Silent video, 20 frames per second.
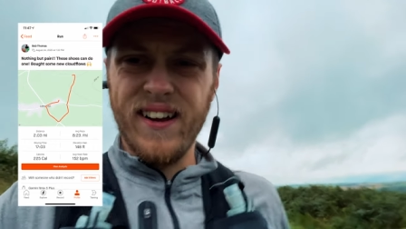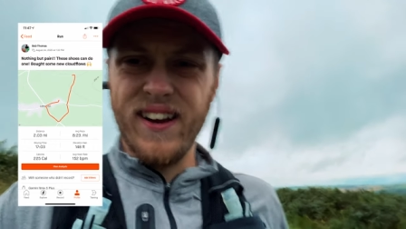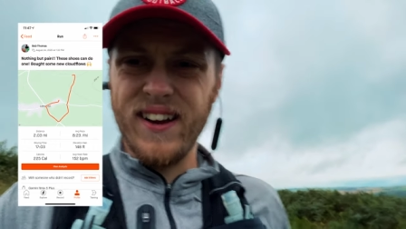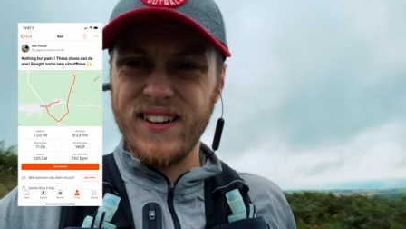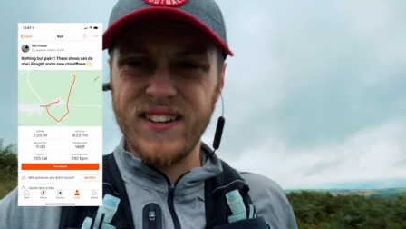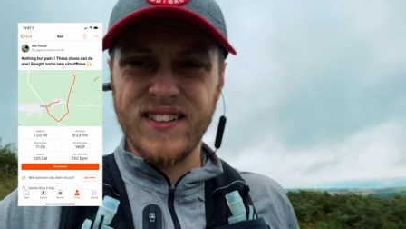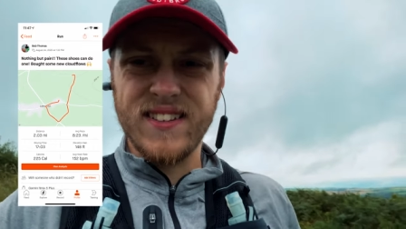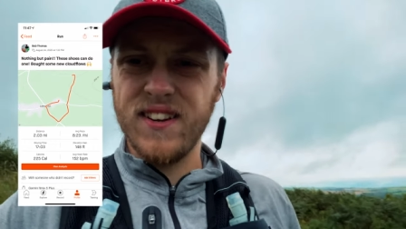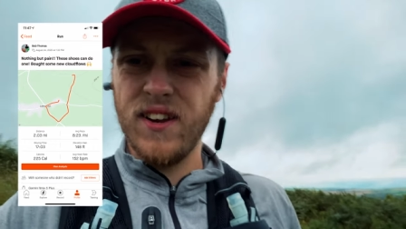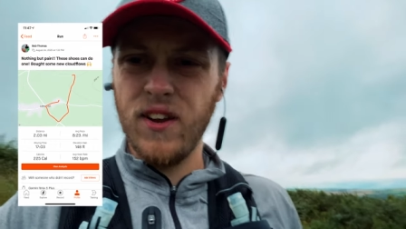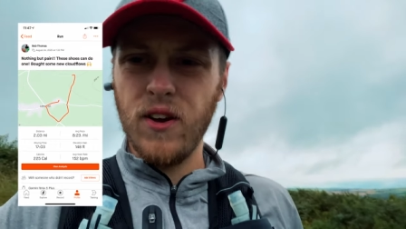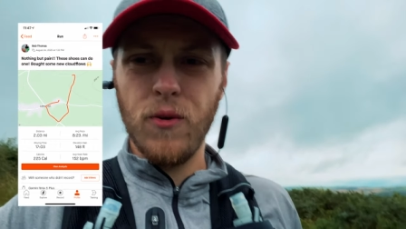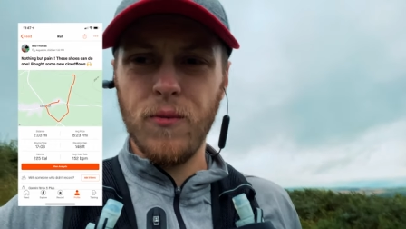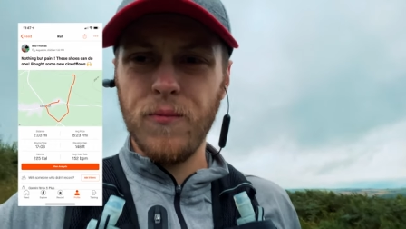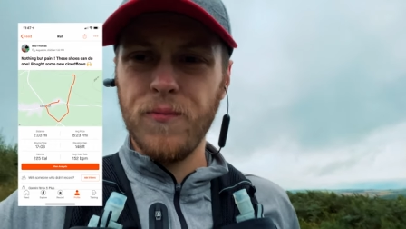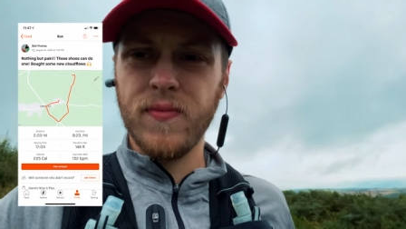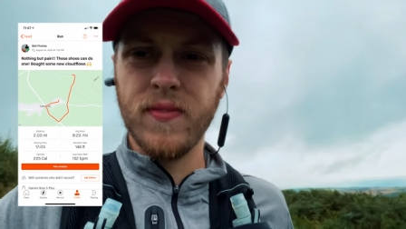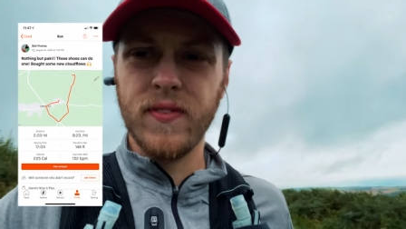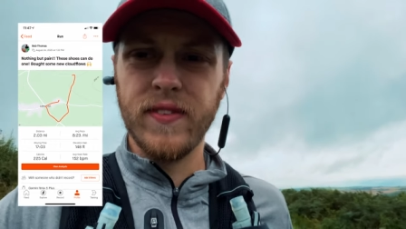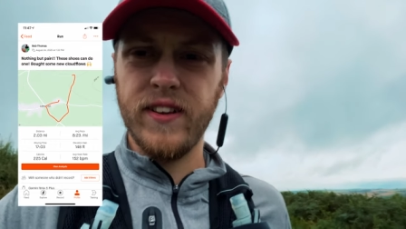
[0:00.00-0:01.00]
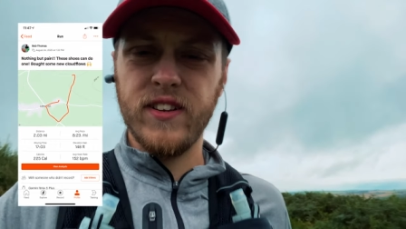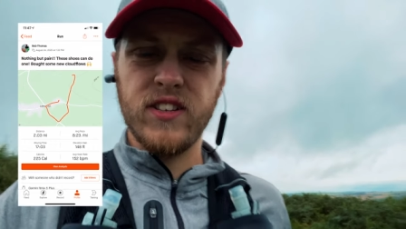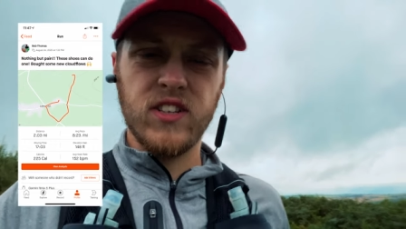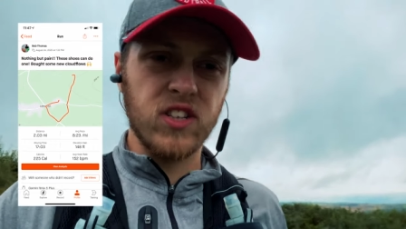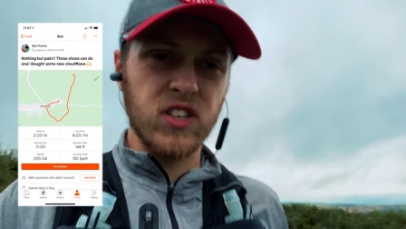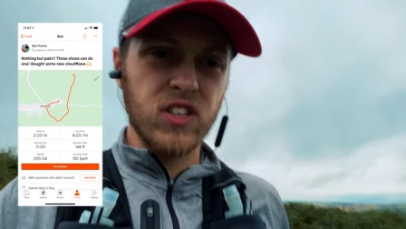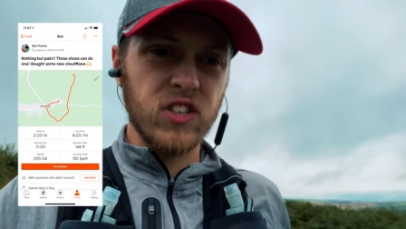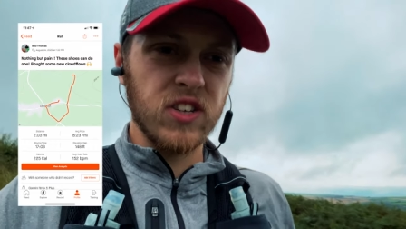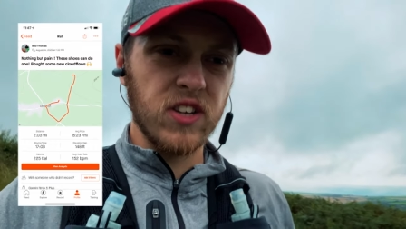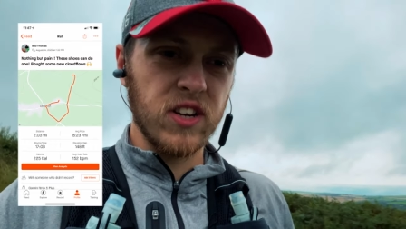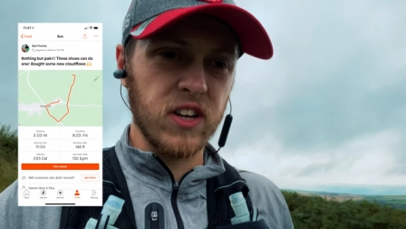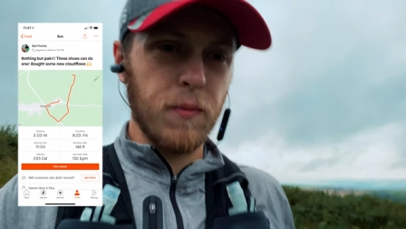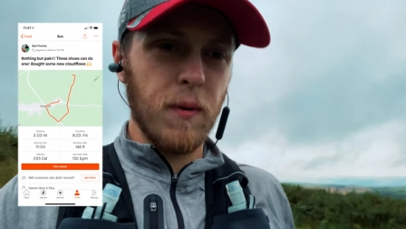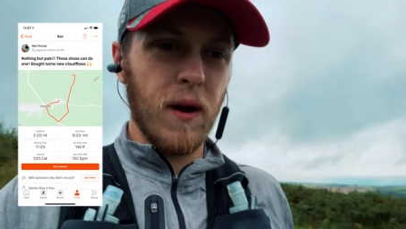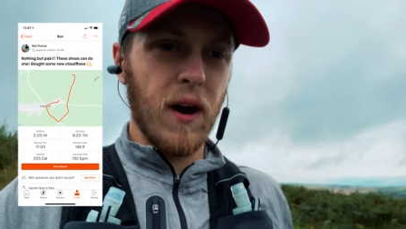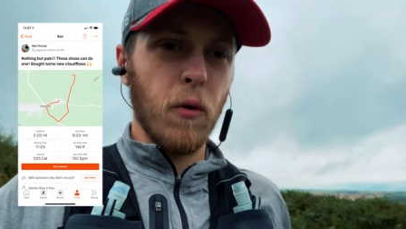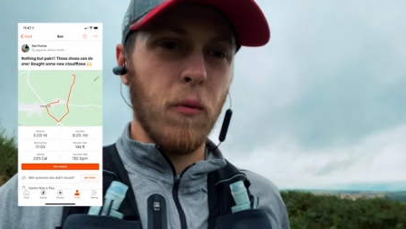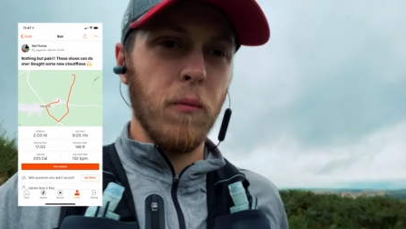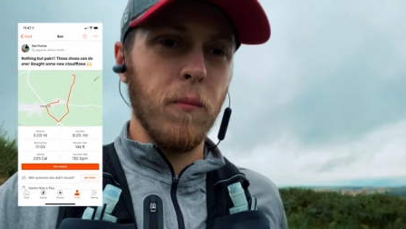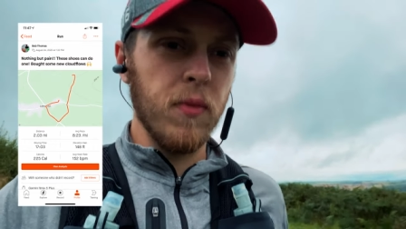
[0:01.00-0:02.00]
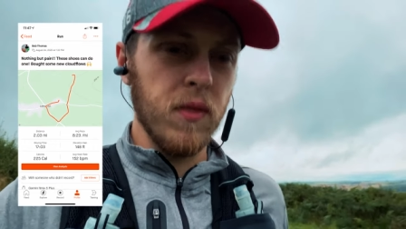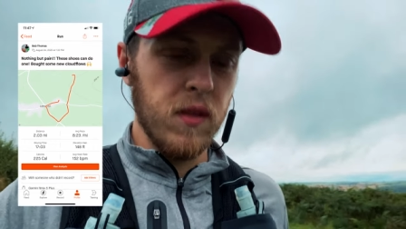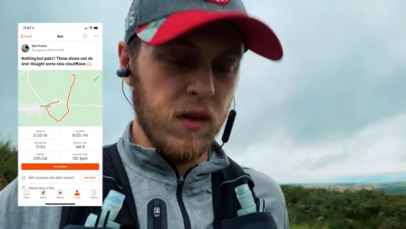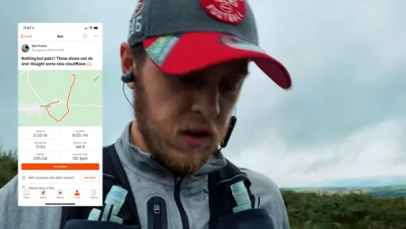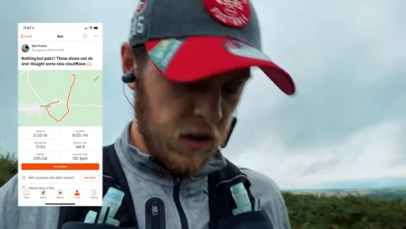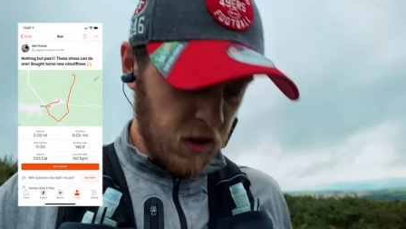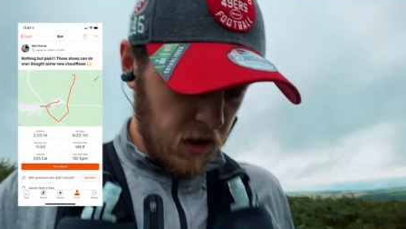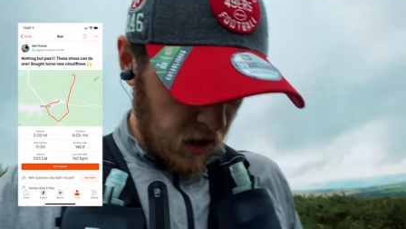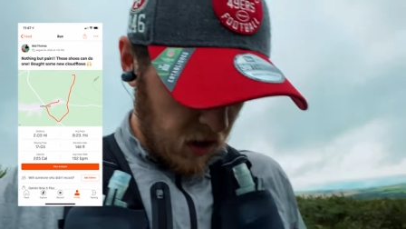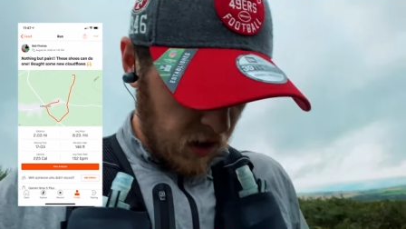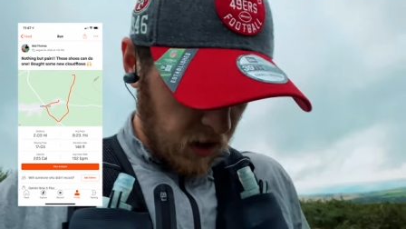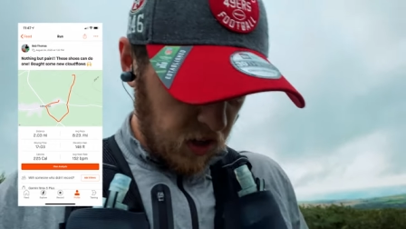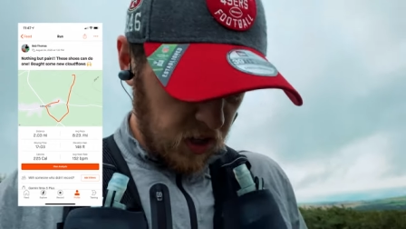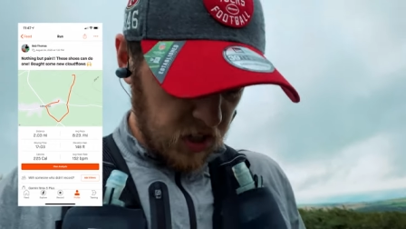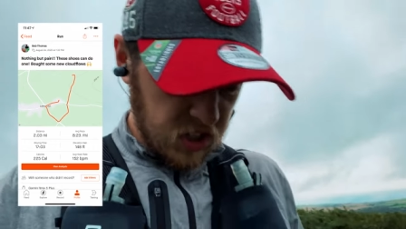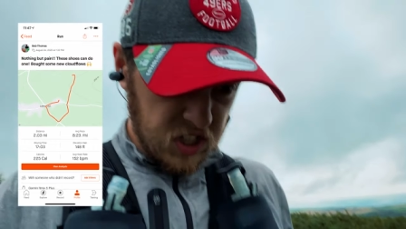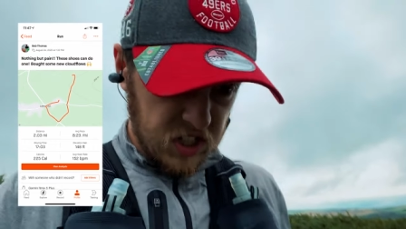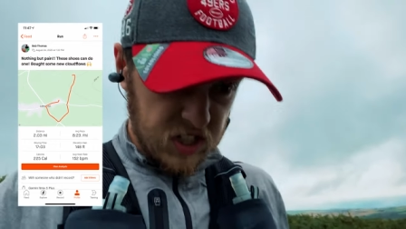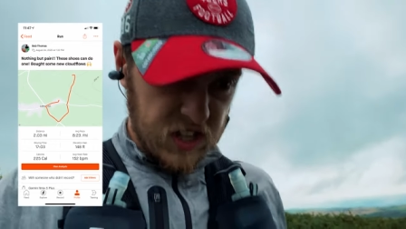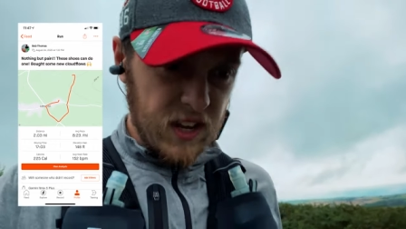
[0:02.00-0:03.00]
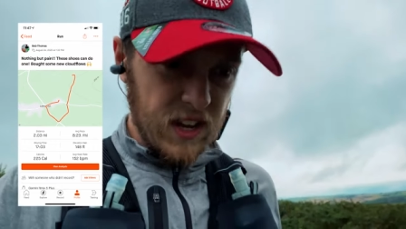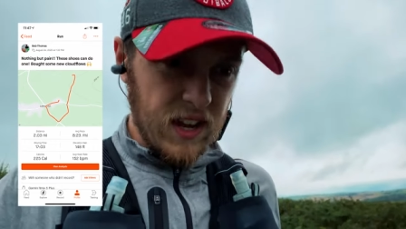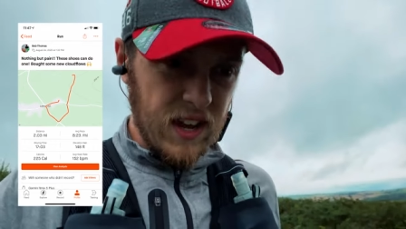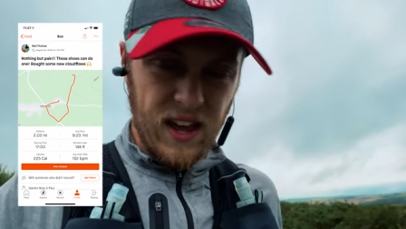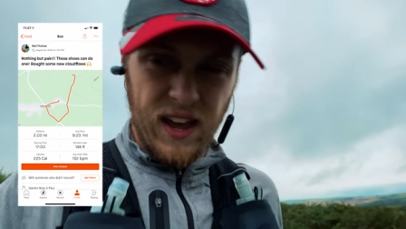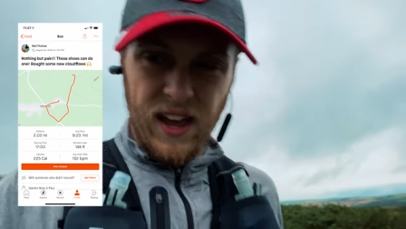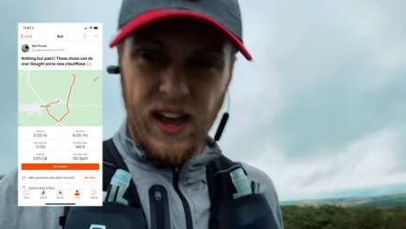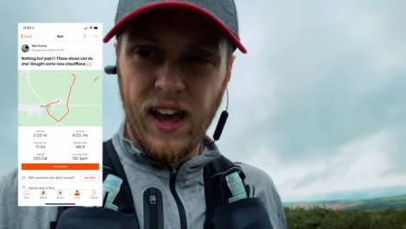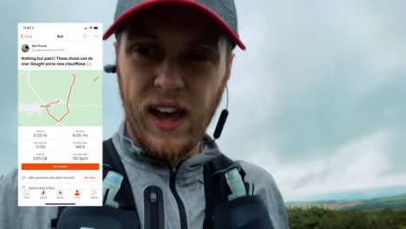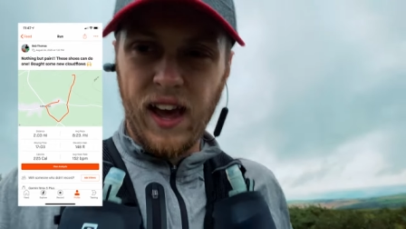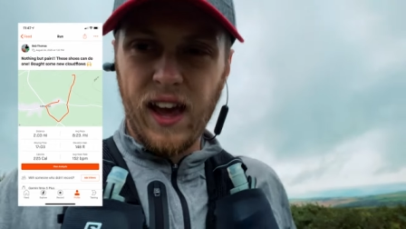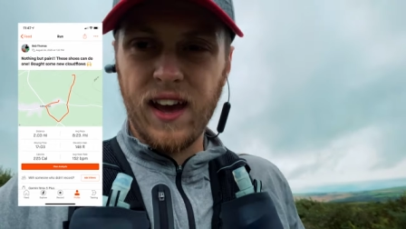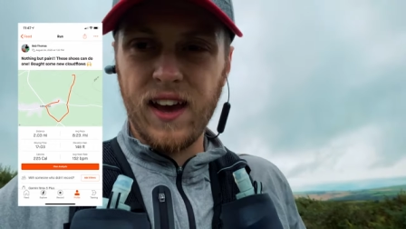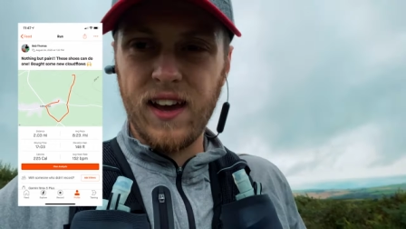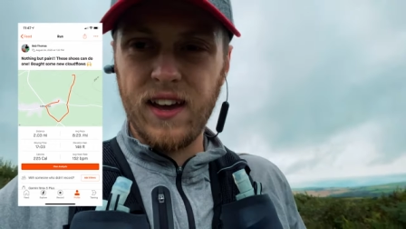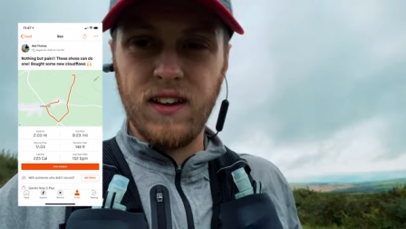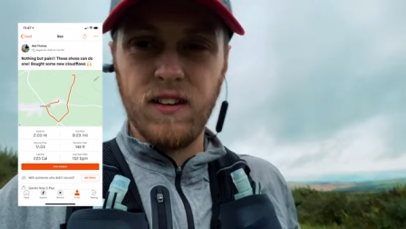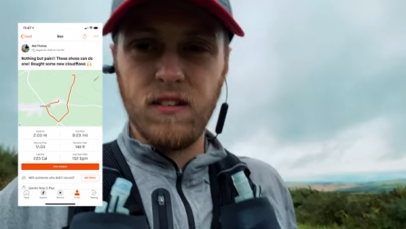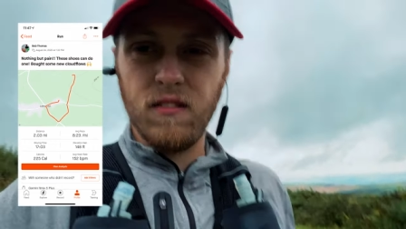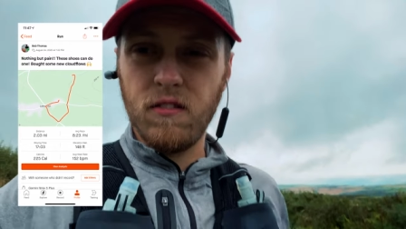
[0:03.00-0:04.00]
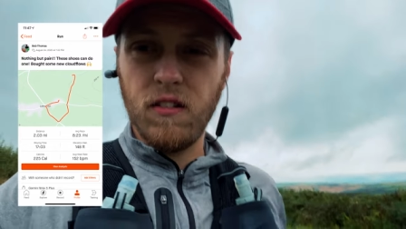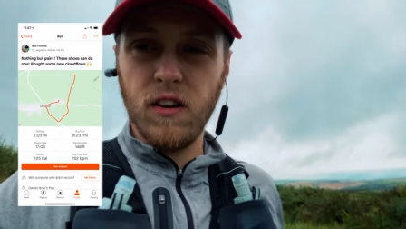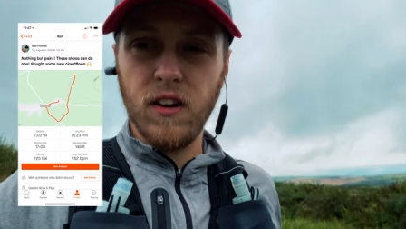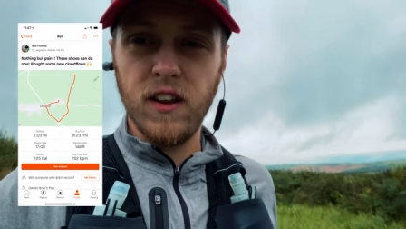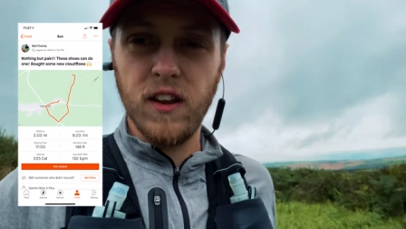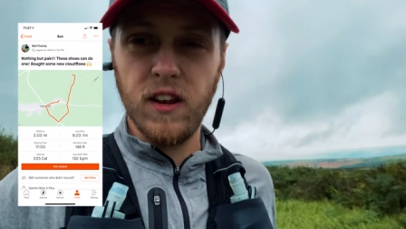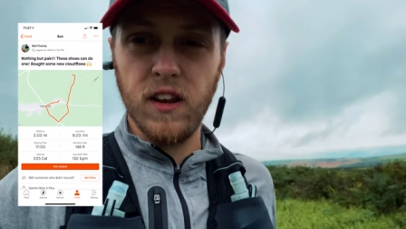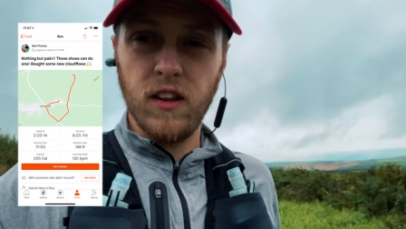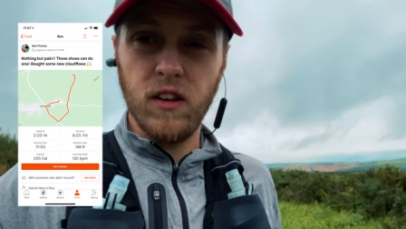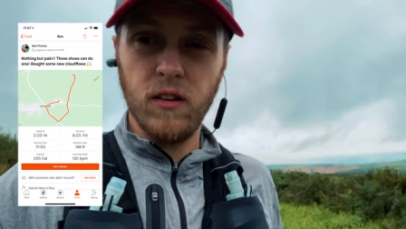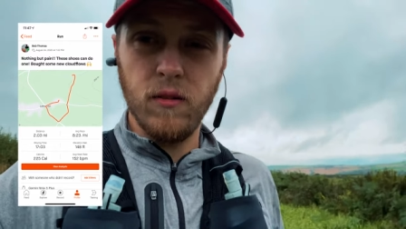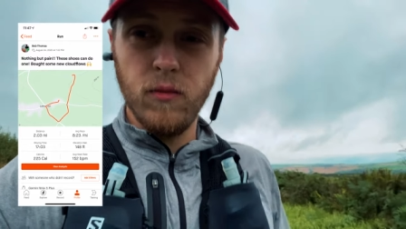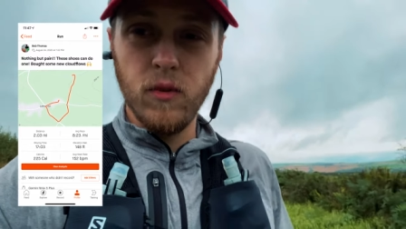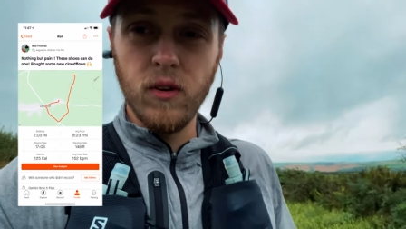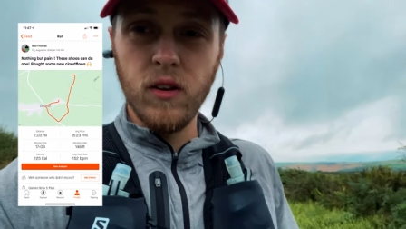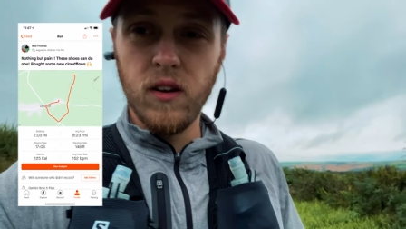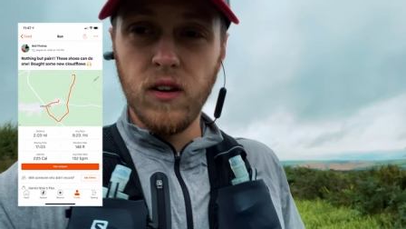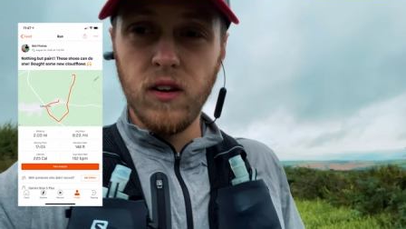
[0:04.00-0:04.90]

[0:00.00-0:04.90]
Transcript: I don't know, it's just something about them. I just hate running in them.